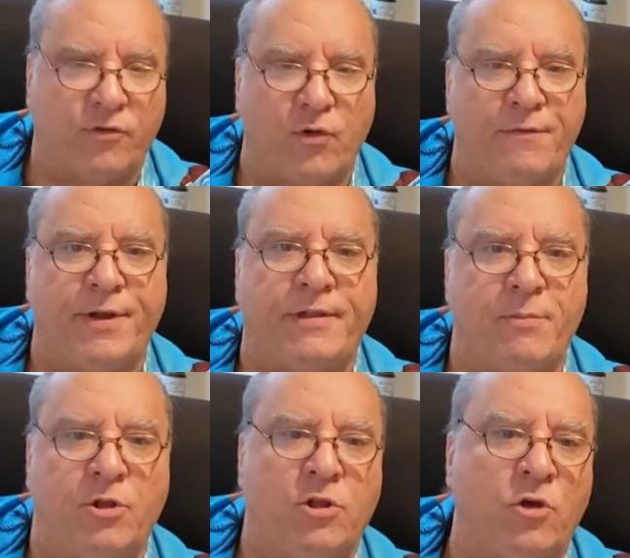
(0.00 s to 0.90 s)
So every
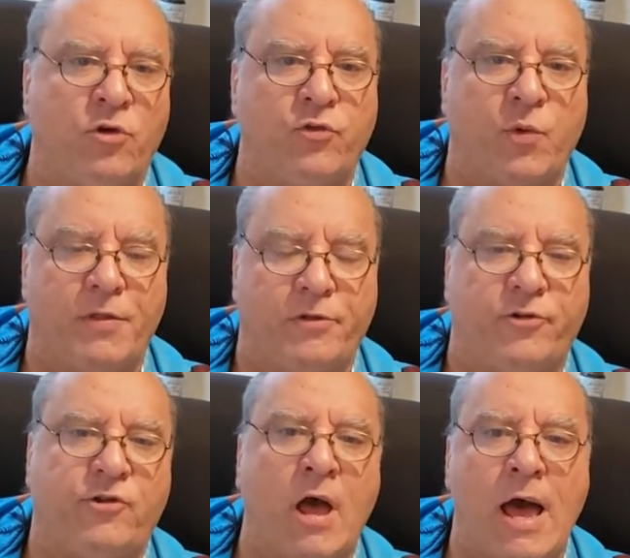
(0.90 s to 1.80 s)
time you lose, whether it's
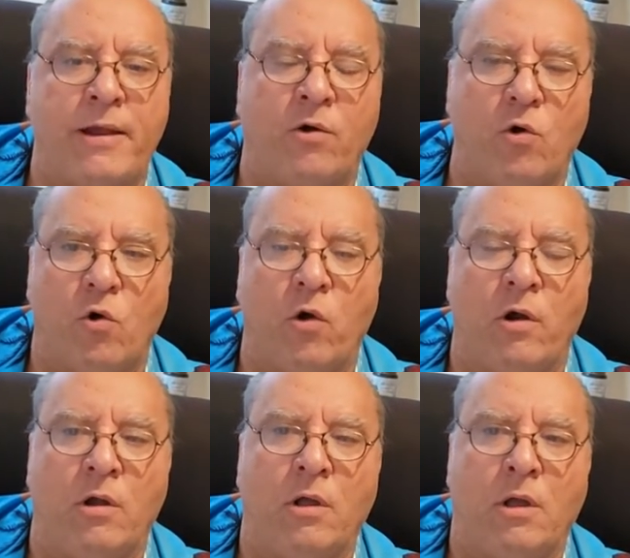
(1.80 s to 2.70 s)
shot
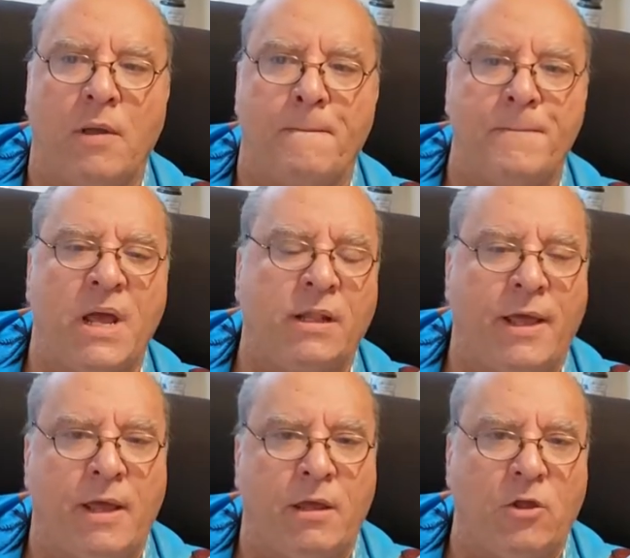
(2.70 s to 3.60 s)
or
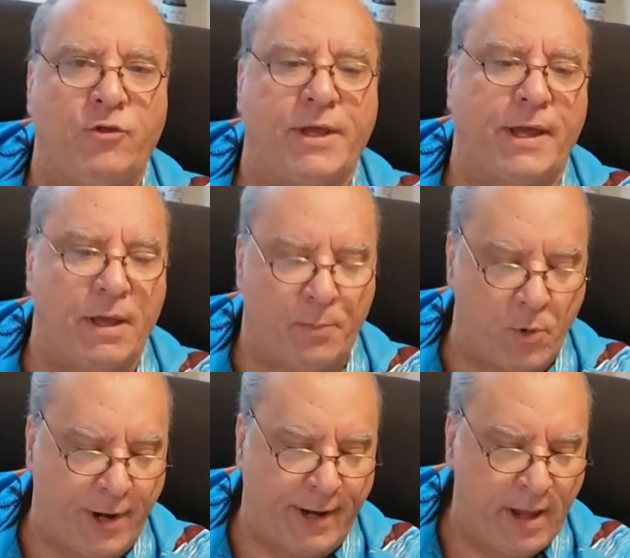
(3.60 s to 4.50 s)
melee, you take a hit
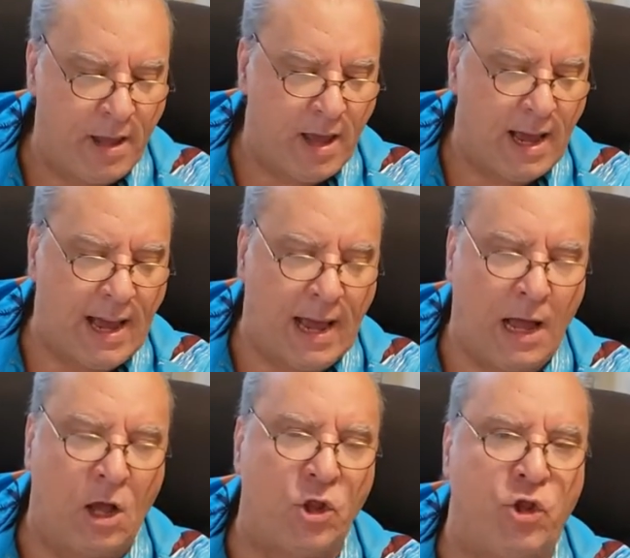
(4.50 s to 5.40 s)
point.
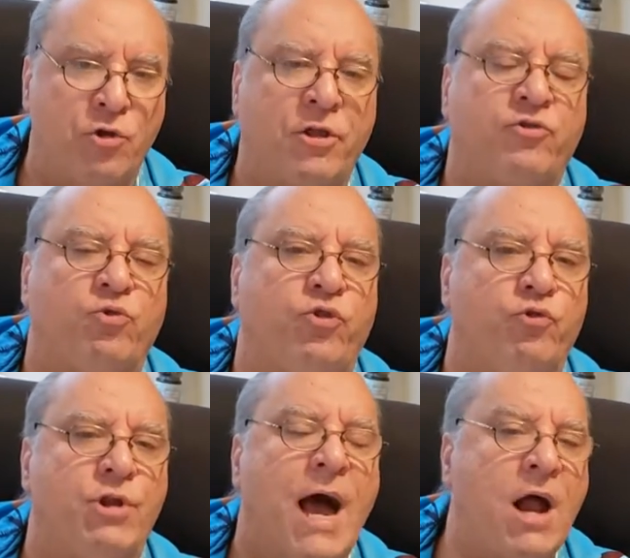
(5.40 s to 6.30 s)
Units
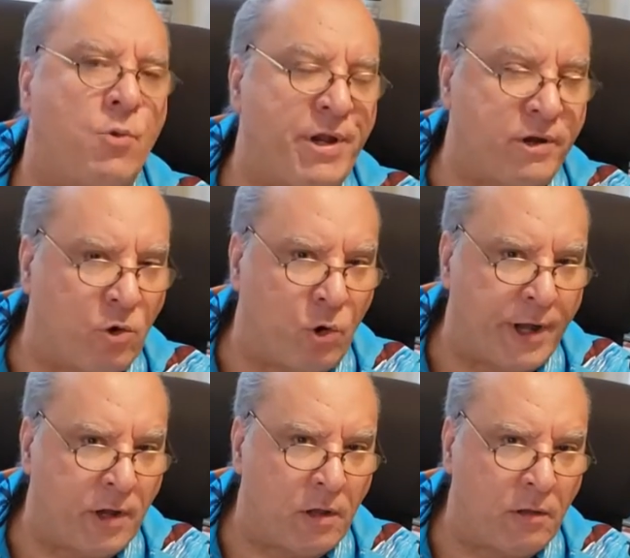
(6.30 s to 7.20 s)
do not
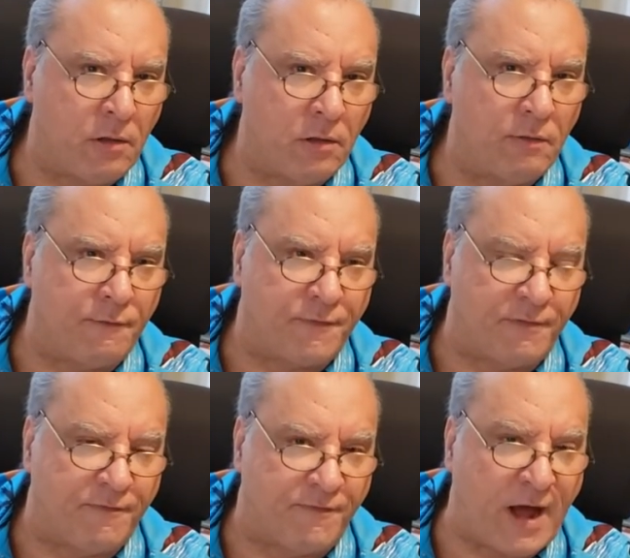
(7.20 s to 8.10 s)
recoil
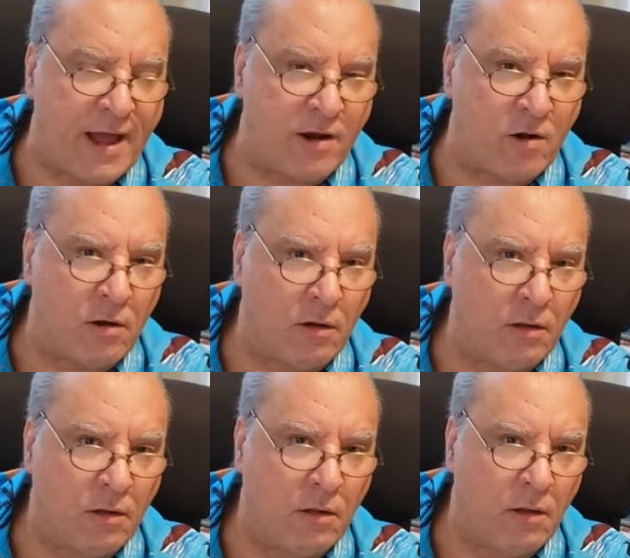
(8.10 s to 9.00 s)
from fire.
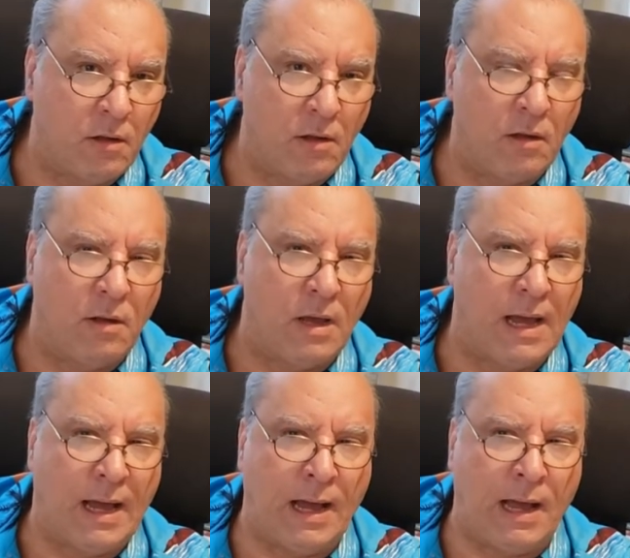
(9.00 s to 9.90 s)

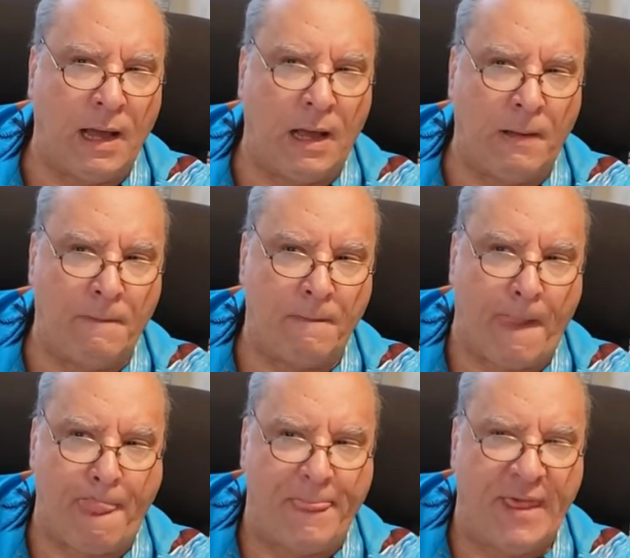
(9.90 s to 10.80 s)

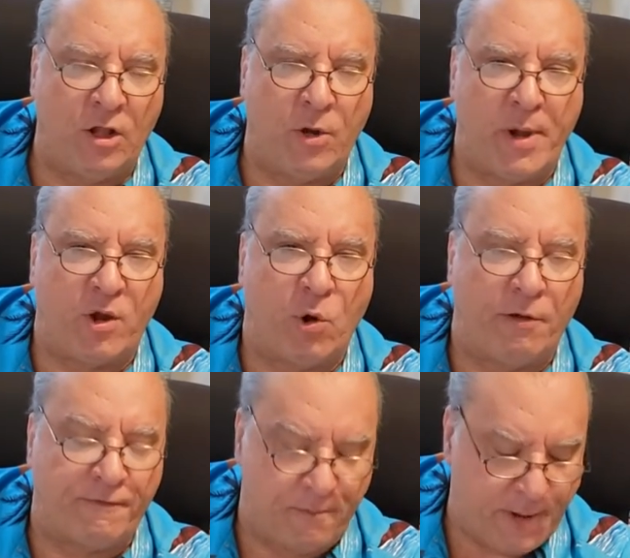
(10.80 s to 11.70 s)
They only
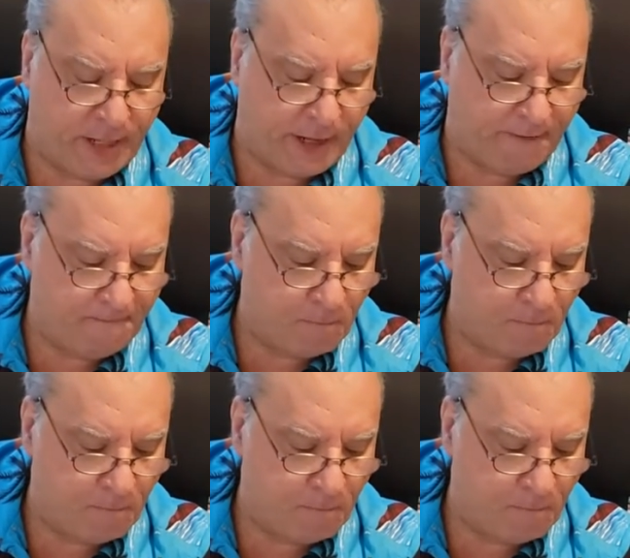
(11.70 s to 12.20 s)
recoil from melee.